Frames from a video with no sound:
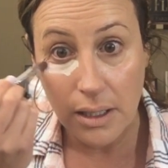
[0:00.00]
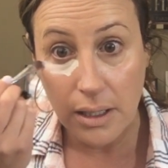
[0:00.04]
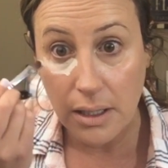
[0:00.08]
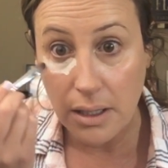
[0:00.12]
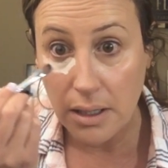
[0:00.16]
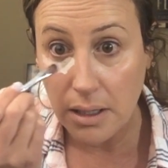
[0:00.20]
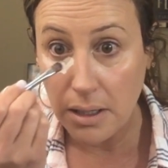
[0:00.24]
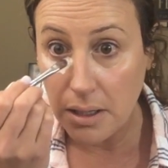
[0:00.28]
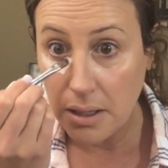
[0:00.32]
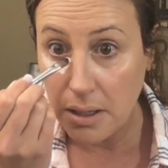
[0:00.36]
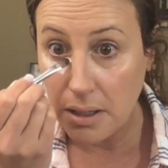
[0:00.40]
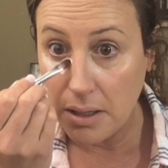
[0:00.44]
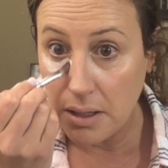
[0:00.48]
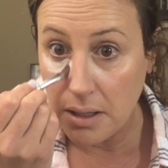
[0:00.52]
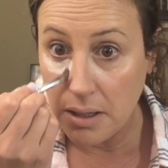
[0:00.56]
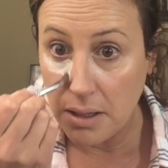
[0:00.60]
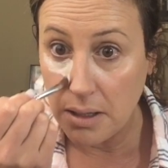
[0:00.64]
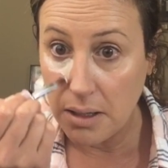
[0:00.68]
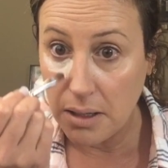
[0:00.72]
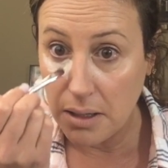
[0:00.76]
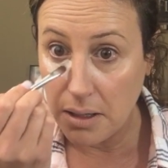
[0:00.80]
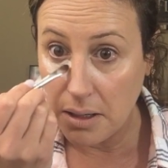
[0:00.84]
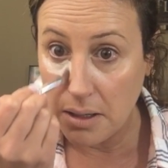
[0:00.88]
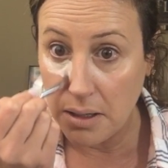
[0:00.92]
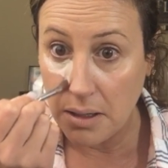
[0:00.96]

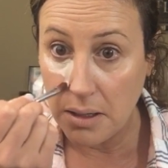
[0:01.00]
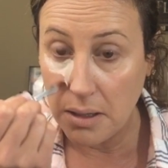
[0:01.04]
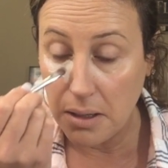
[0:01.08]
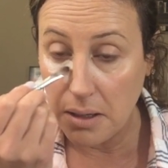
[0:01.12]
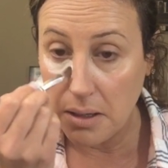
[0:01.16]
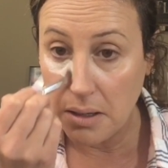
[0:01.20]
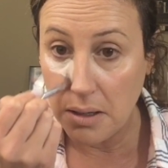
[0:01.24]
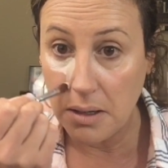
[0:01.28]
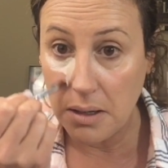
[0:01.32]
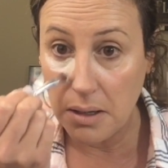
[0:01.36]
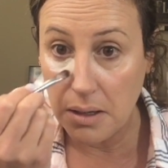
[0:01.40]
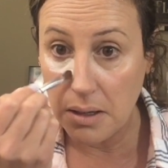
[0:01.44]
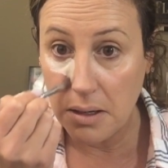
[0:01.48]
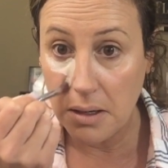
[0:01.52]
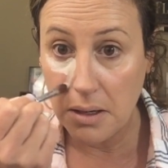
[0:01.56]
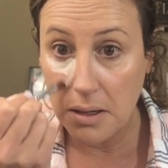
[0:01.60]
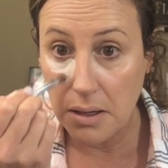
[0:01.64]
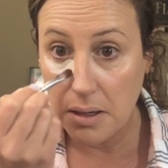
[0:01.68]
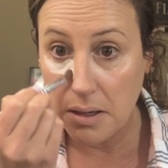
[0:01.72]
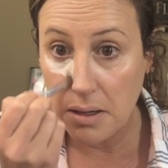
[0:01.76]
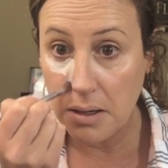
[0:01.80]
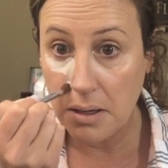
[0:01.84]
[no speech]